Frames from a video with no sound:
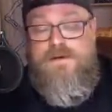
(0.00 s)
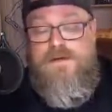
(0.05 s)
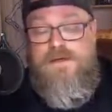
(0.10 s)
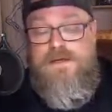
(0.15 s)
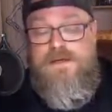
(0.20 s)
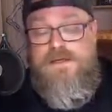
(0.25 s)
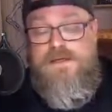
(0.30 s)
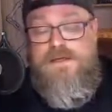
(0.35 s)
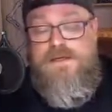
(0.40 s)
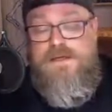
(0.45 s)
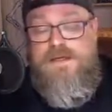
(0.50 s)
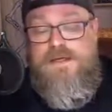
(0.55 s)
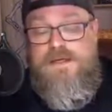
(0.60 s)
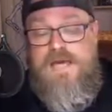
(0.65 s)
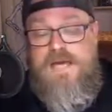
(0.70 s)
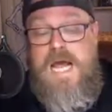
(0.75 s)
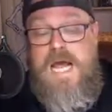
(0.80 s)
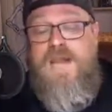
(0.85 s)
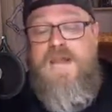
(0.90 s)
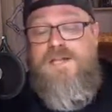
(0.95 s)
You know,
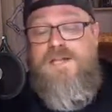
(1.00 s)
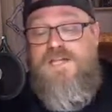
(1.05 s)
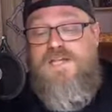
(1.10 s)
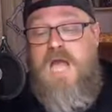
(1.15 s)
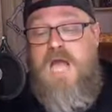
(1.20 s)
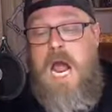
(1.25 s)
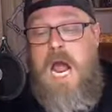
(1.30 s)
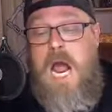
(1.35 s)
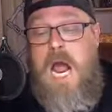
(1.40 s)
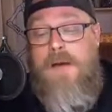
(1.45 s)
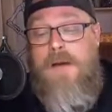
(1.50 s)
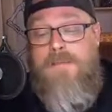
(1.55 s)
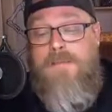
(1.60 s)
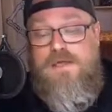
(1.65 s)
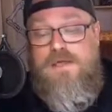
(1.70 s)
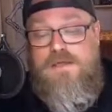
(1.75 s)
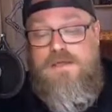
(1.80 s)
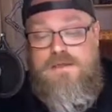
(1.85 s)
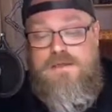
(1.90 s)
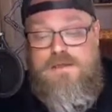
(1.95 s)
hammer,
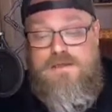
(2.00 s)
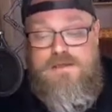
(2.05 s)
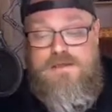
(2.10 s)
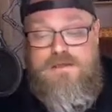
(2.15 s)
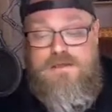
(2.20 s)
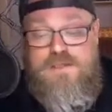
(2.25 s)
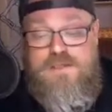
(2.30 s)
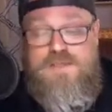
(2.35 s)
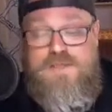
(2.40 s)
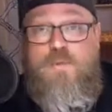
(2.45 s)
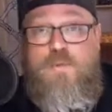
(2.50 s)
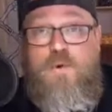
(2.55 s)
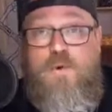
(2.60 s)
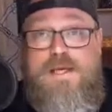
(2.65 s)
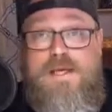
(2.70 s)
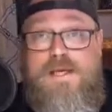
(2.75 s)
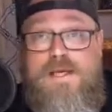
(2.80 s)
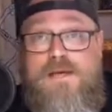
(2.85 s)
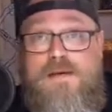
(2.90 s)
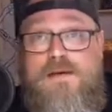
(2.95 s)
a
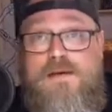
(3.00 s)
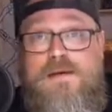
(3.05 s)
Spoink,